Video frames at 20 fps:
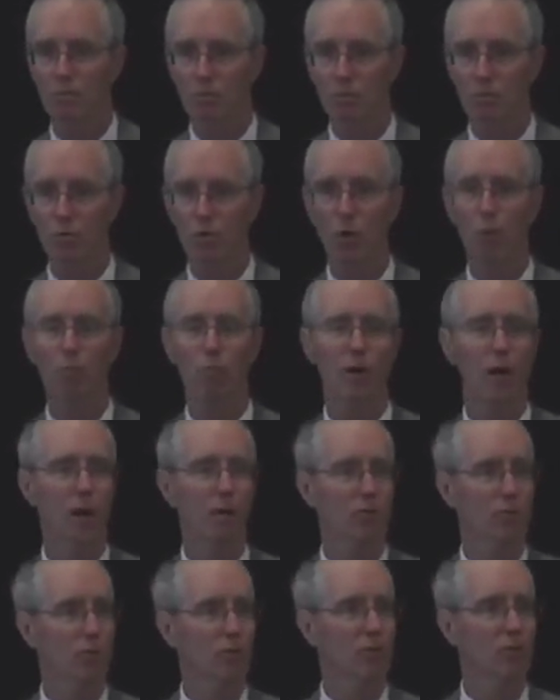No
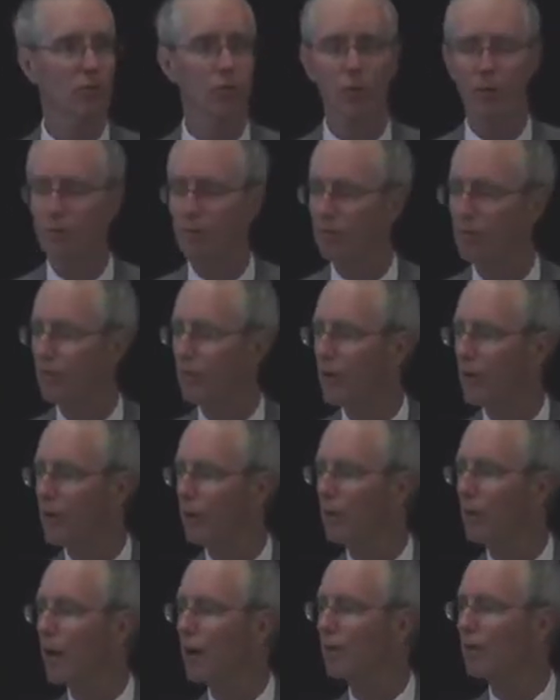problems whatsoever from there
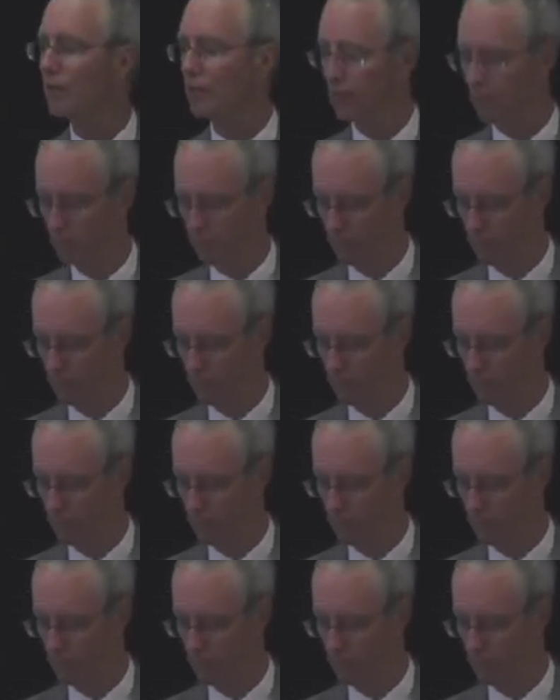on after.